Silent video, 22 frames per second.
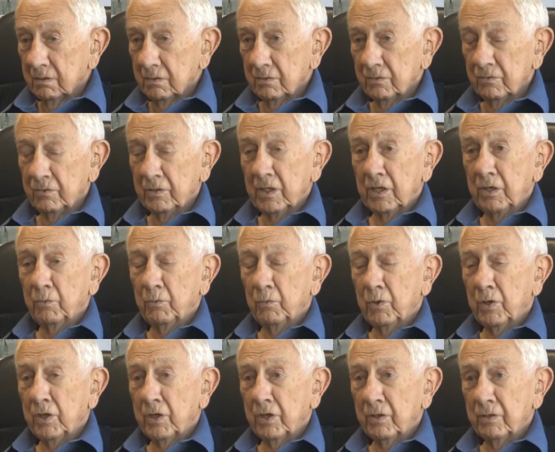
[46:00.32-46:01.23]
running
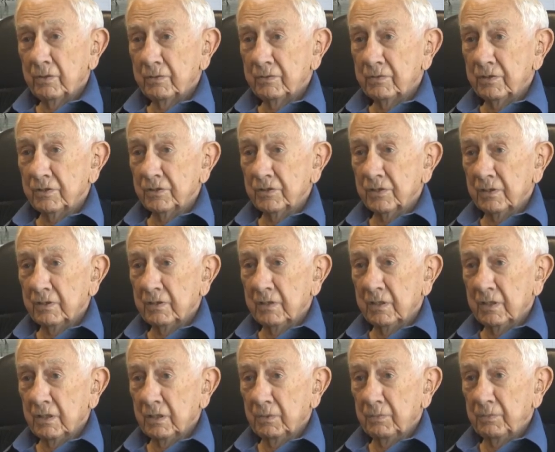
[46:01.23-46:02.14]
water, just a
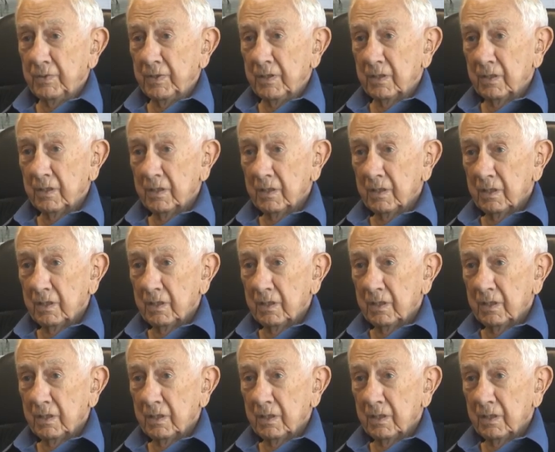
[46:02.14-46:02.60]
little bit,